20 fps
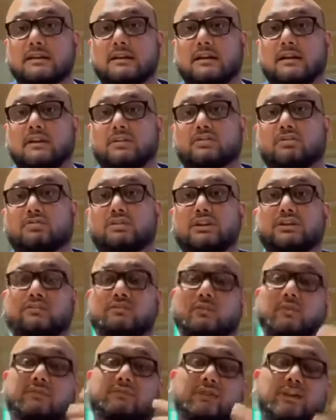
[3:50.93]
So these
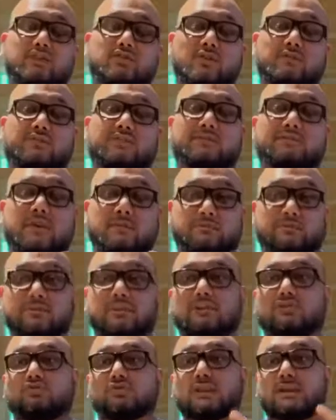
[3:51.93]
sort of things obviously pharmacists
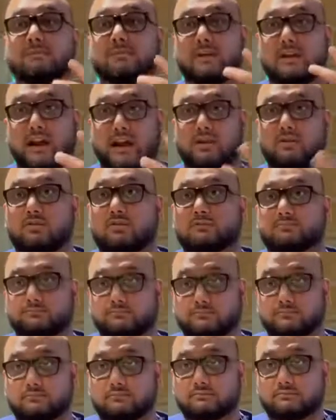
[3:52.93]
need to keep an eye
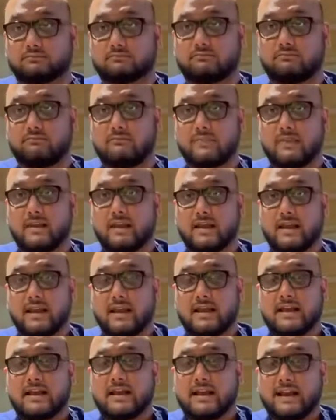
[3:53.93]

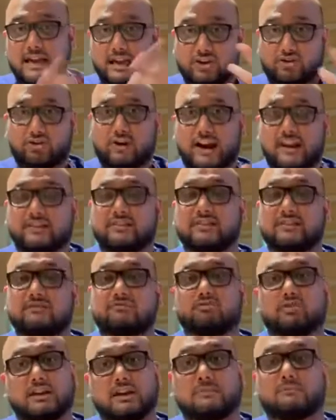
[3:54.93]
on. Interactions
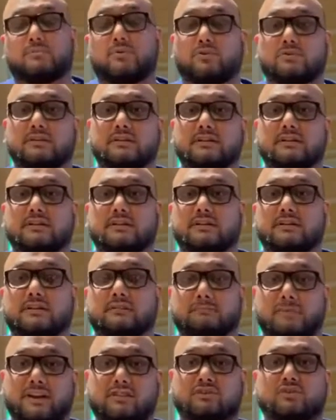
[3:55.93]
really important,
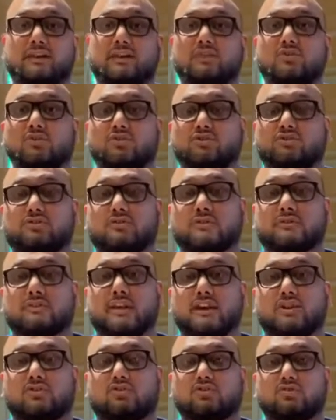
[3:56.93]
especially those
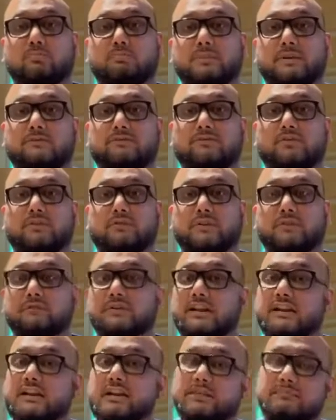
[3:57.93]
cytochrome
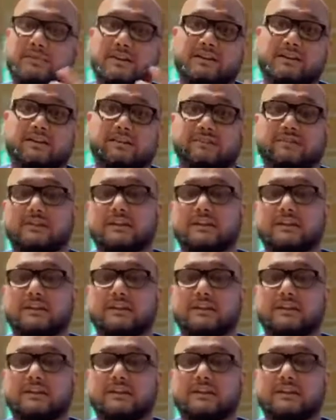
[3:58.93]
P450 inhibitors,